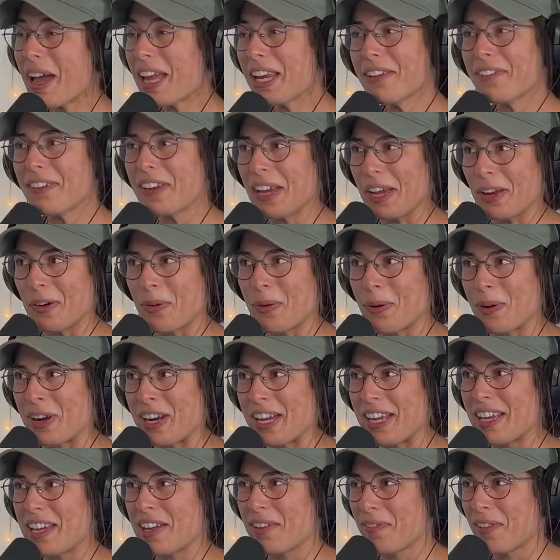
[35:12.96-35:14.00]
even ignore
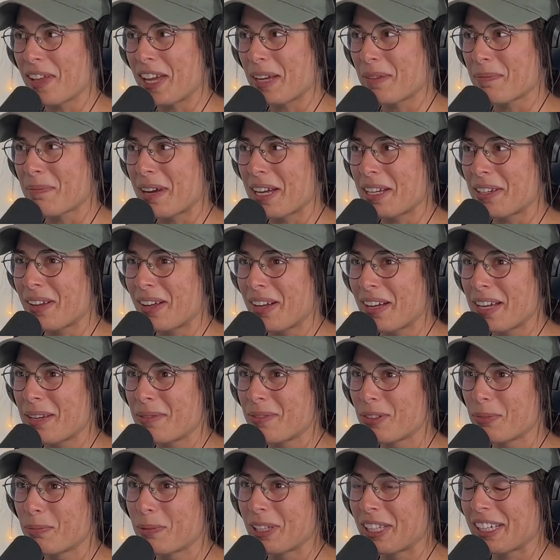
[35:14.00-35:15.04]
it if like my dog.
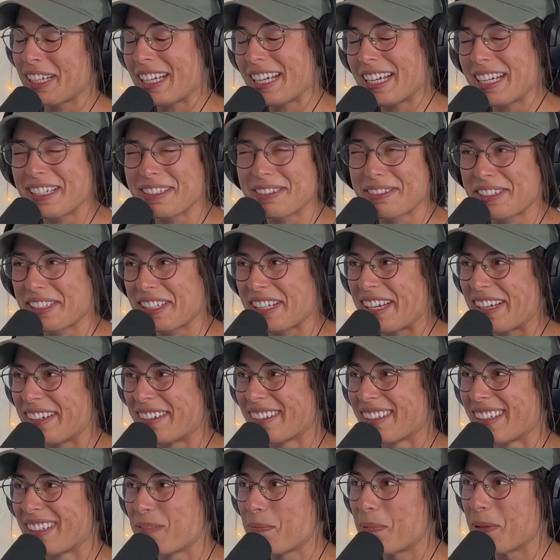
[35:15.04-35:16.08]
I'd just be like,
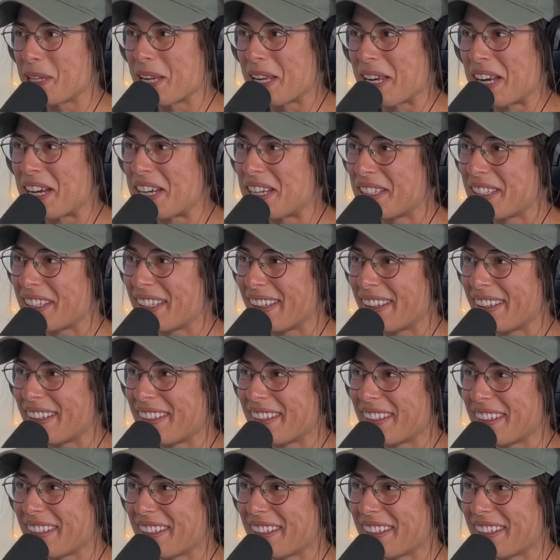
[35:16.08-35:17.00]
okay, let's pretend I didn't see this.